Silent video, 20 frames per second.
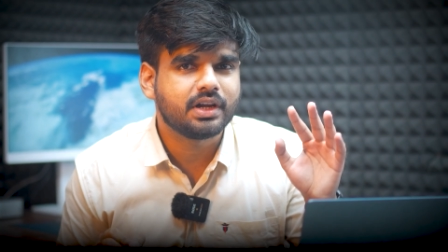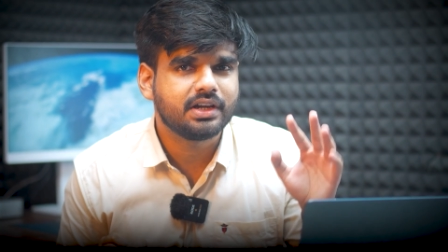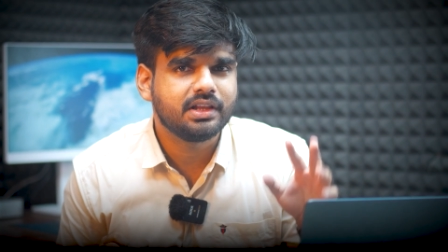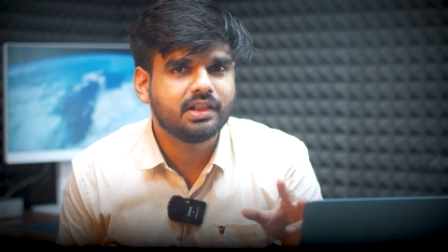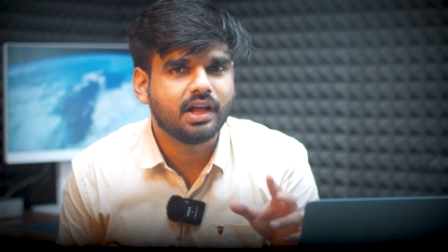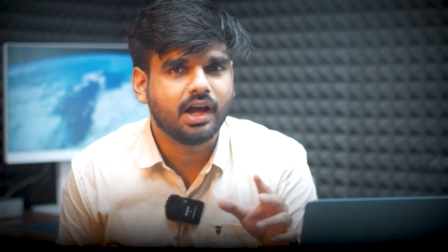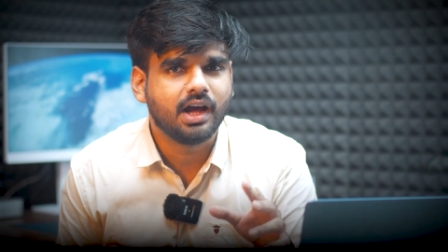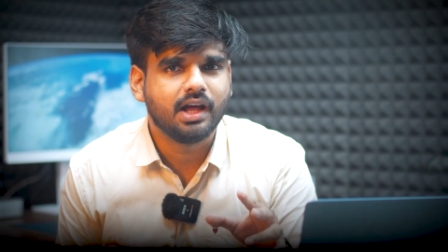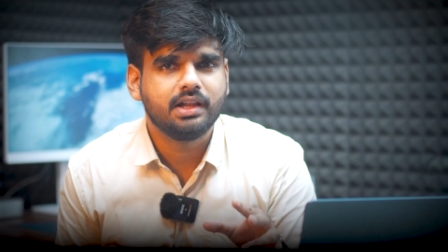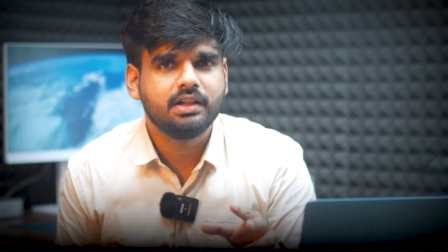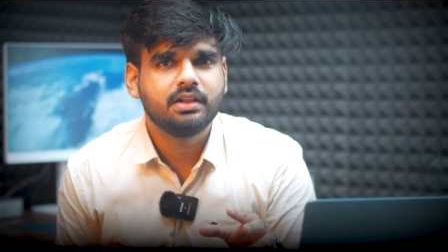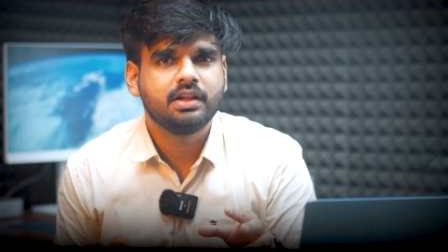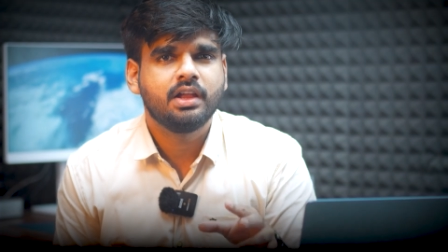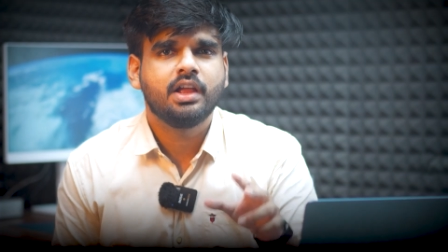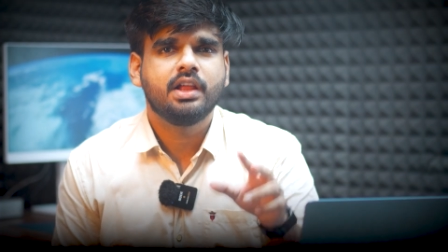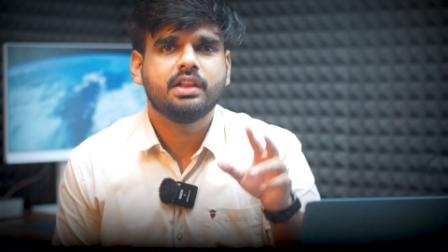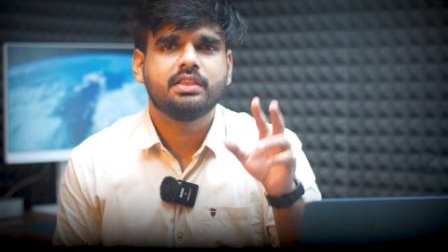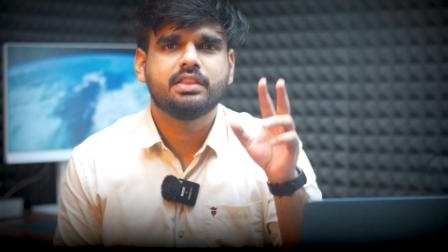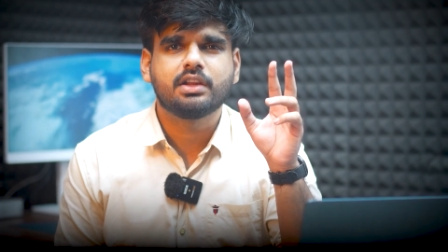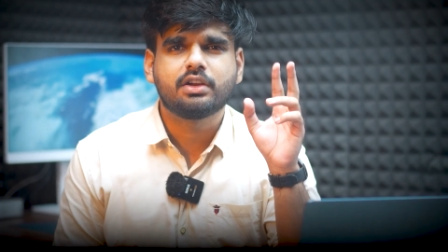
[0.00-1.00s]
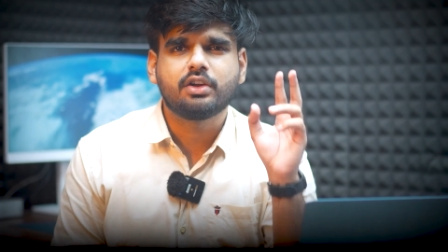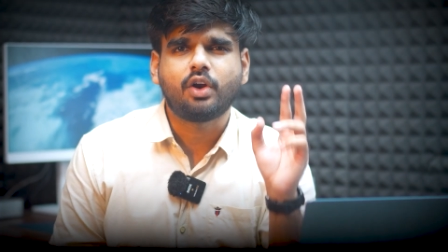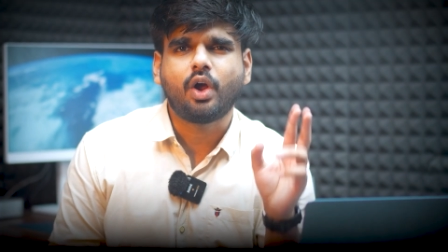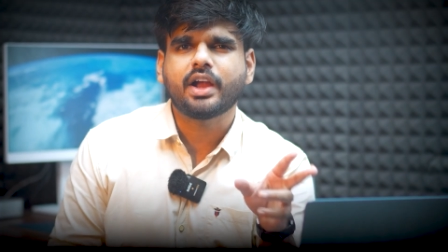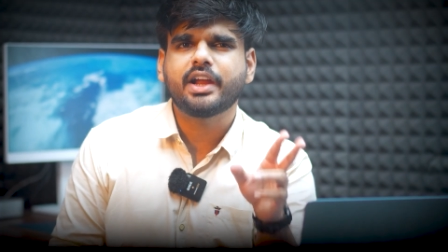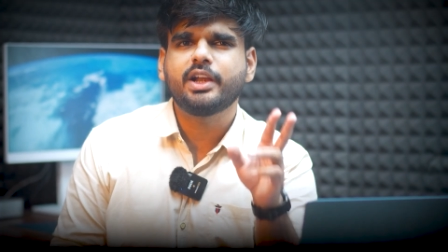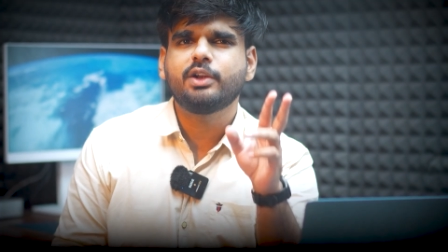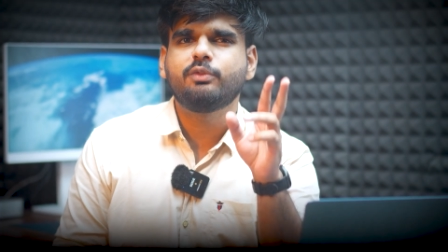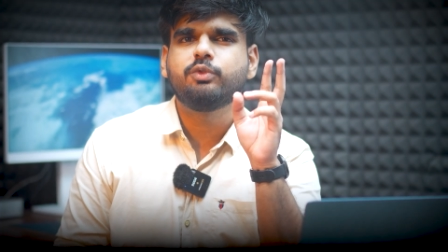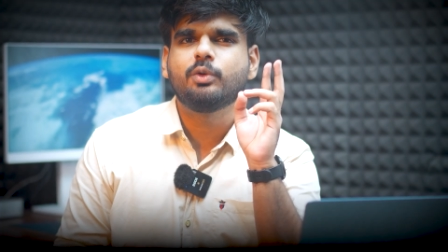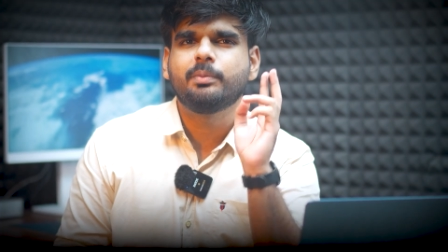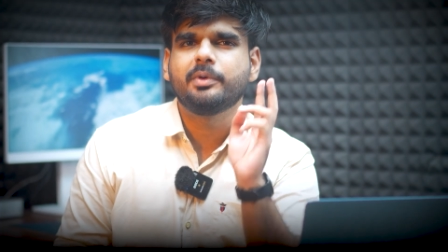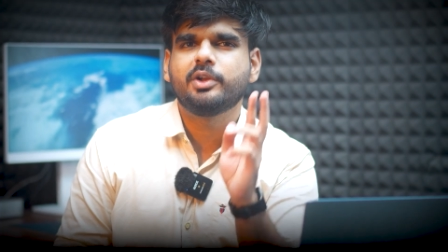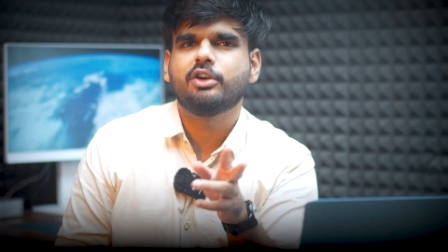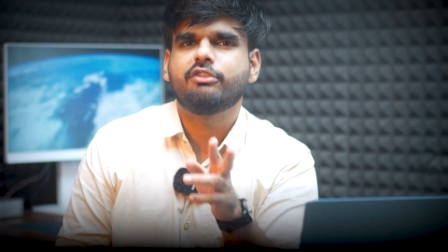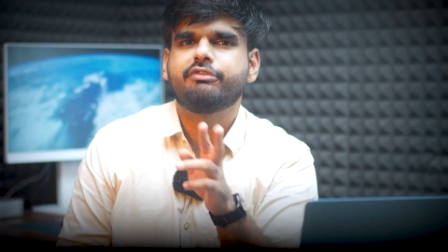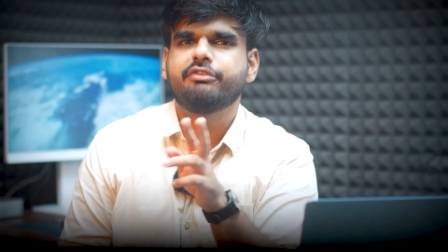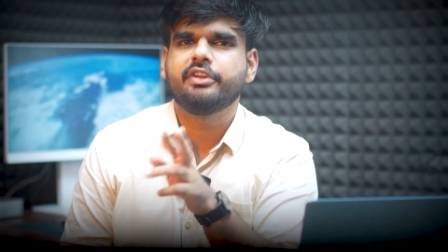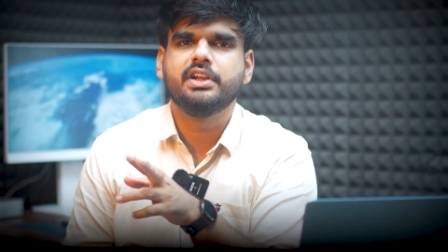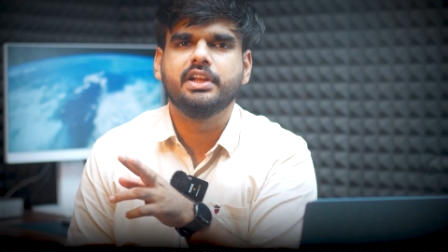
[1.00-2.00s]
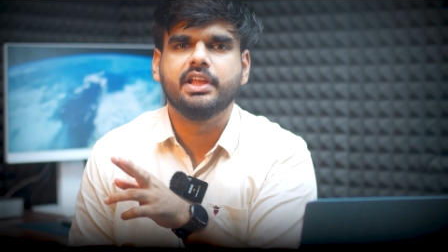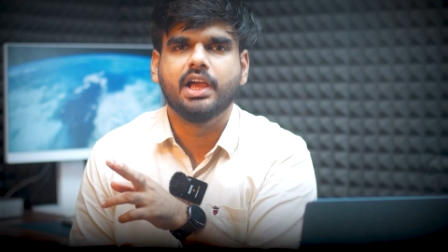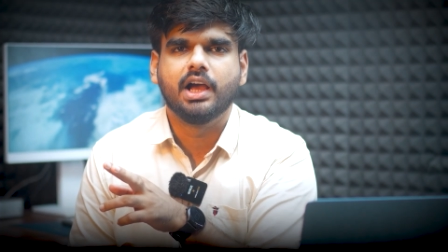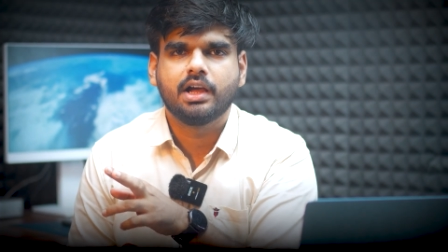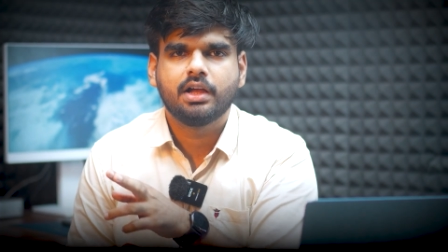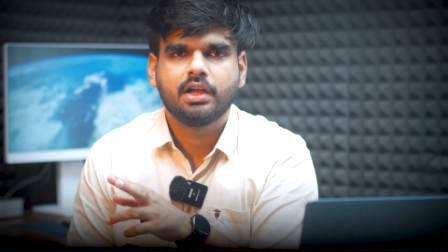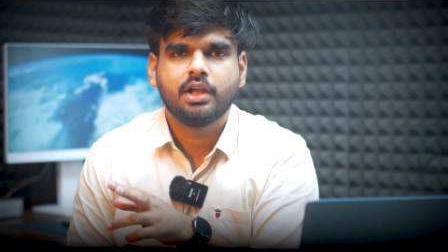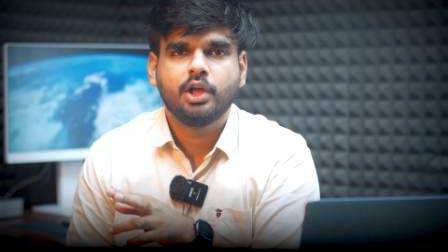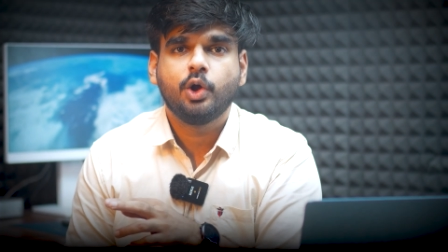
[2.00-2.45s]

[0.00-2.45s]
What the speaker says: Karidhal, the rocket woman of India,